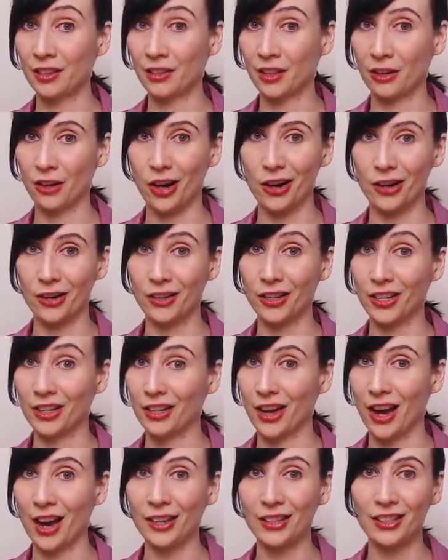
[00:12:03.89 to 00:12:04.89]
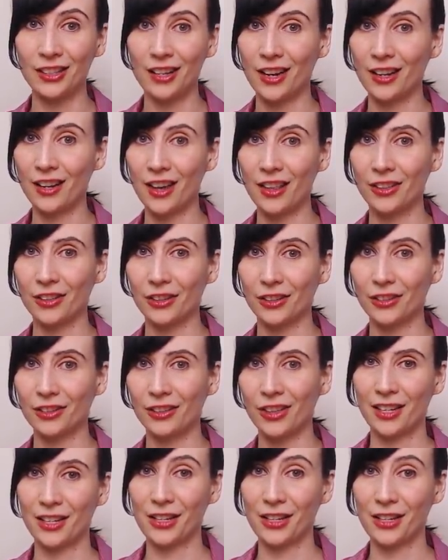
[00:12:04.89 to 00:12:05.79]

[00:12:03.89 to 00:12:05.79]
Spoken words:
There are 99 others.